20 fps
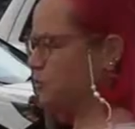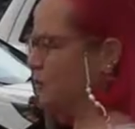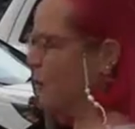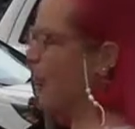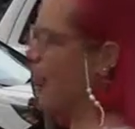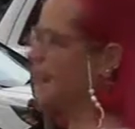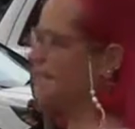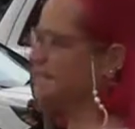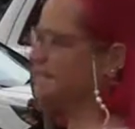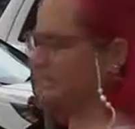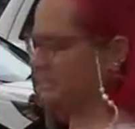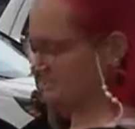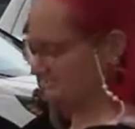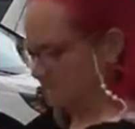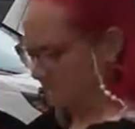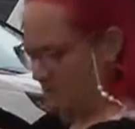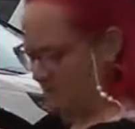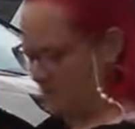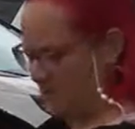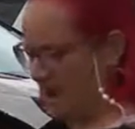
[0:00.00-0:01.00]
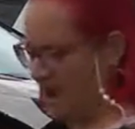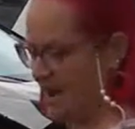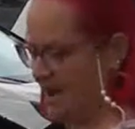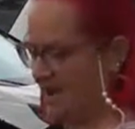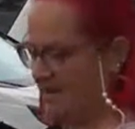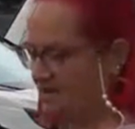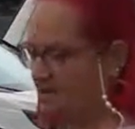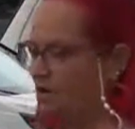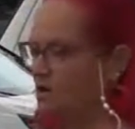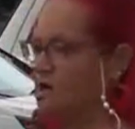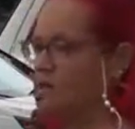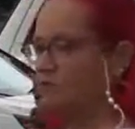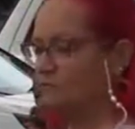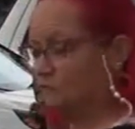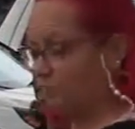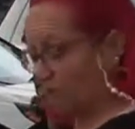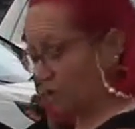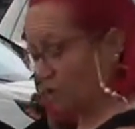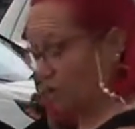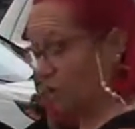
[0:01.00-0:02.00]
price that's been paid
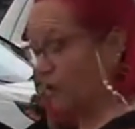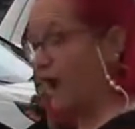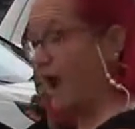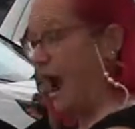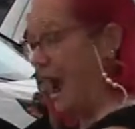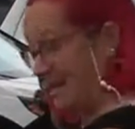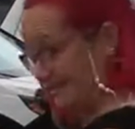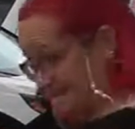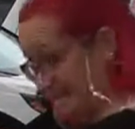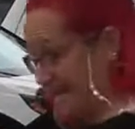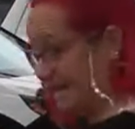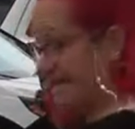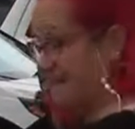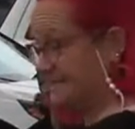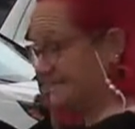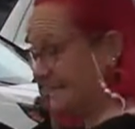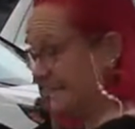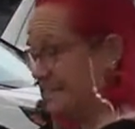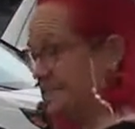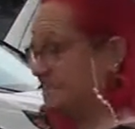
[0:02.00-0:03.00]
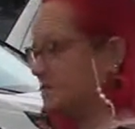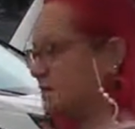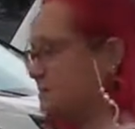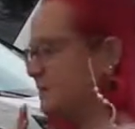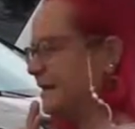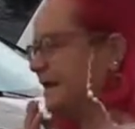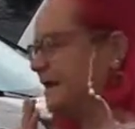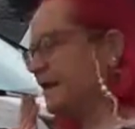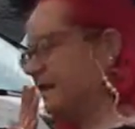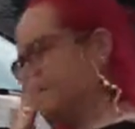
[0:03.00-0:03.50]
for your identity to be